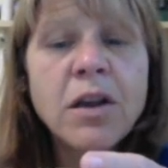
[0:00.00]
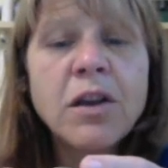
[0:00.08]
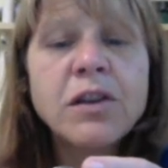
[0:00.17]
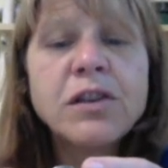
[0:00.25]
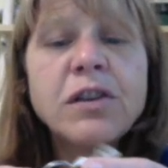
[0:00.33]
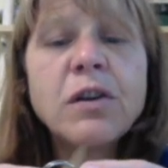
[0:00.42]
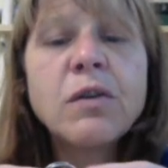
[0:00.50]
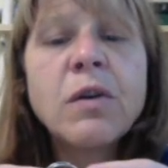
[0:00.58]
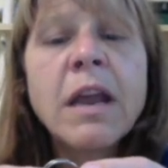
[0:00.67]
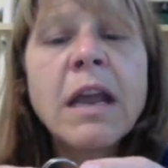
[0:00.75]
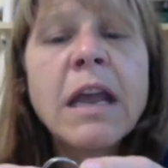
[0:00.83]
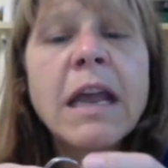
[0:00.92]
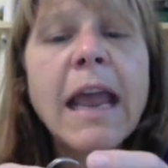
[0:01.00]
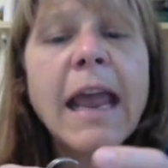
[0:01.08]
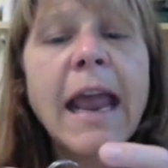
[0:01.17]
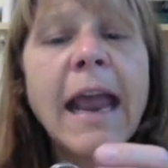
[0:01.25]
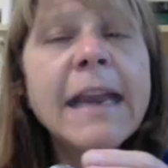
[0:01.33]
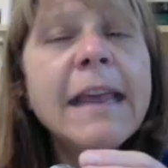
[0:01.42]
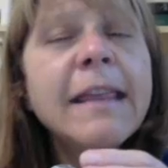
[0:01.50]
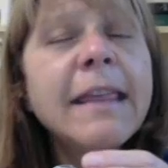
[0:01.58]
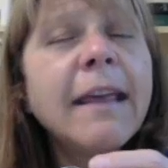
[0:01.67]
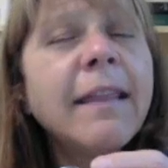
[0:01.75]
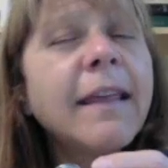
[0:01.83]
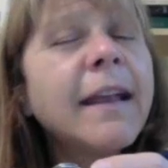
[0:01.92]
So
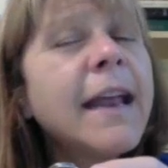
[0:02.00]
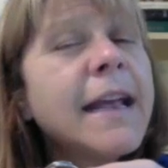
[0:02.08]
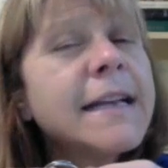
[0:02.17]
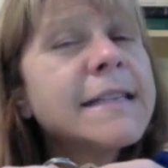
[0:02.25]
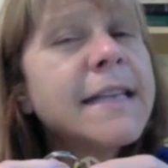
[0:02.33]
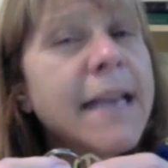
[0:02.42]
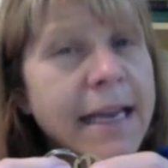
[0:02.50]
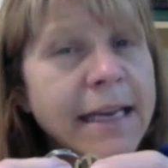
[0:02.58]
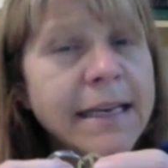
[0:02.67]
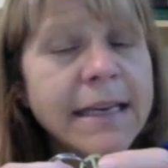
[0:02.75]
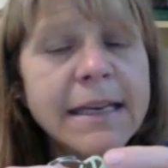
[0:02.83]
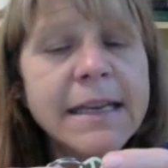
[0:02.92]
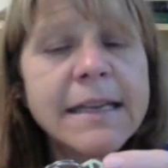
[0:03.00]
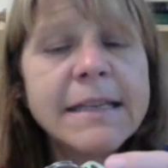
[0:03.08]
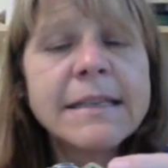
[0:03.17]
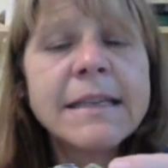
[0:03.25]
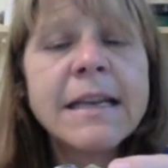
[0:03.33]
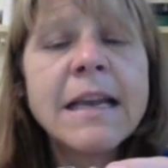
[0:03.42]
anything that has handedness